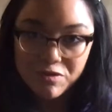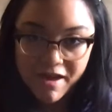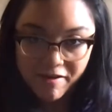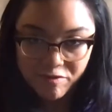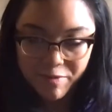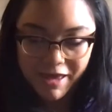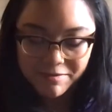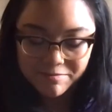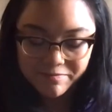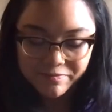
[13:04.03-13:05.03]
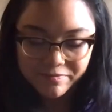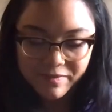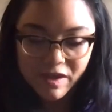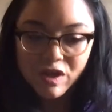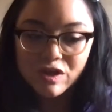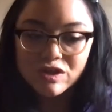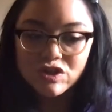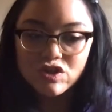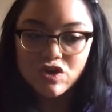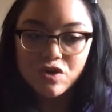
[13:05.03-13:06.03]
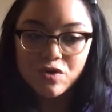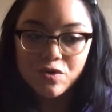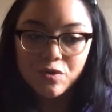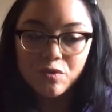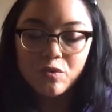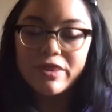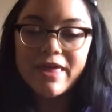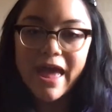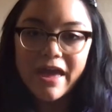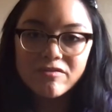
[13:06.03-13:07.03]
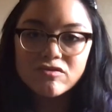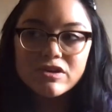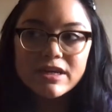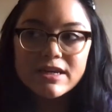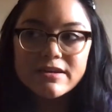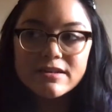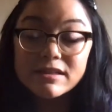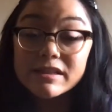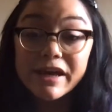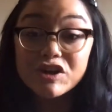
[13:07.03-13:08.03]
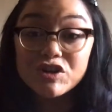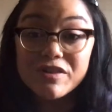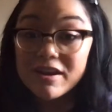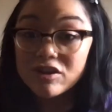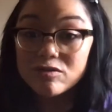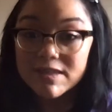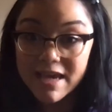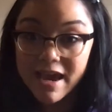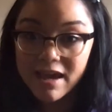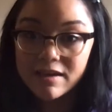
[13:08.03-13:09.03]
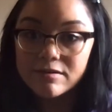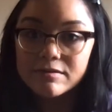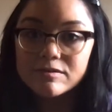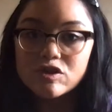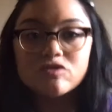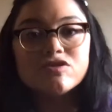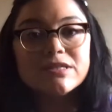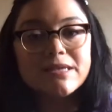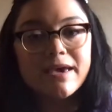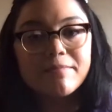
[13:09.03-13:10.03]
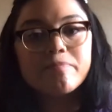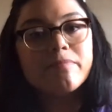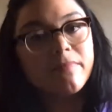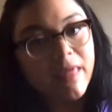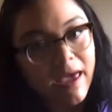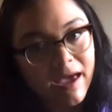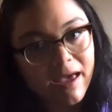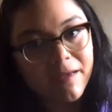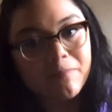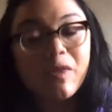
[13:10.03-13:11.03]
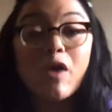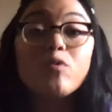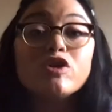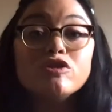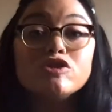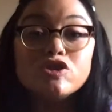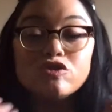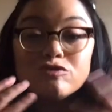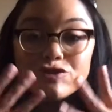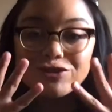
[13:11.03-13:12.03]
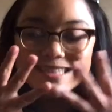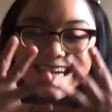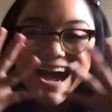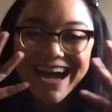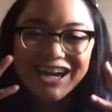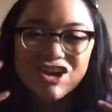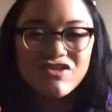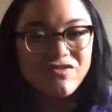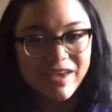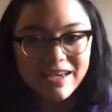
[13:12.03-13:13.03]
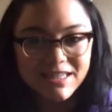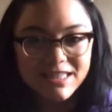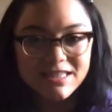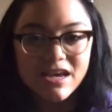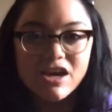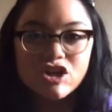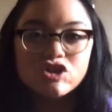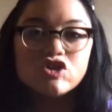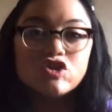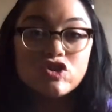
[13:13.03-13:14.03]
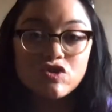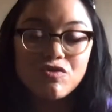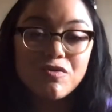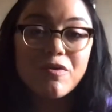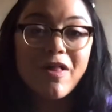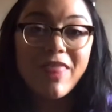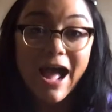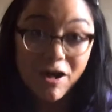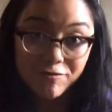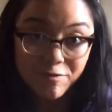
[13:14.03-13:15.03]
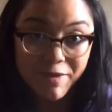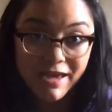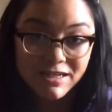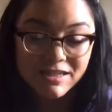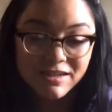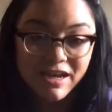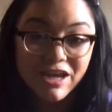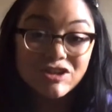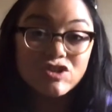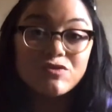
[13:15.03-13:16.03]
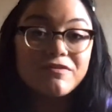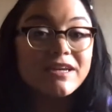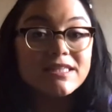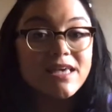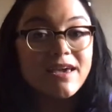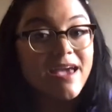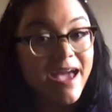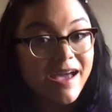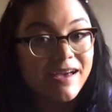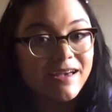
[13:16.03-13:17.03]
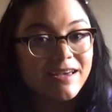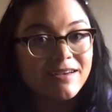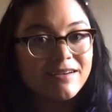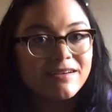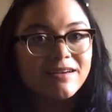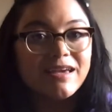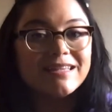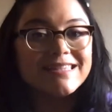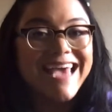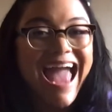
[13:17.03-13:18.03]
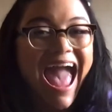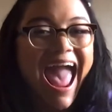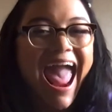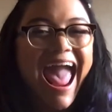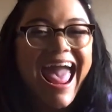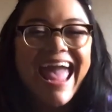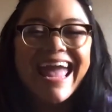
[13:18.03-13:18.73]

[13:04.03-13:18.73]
the alphabet. So with every letter that you say, don't just say A. I want you to use your entire face to do the alphabet. So if I say A, it's A.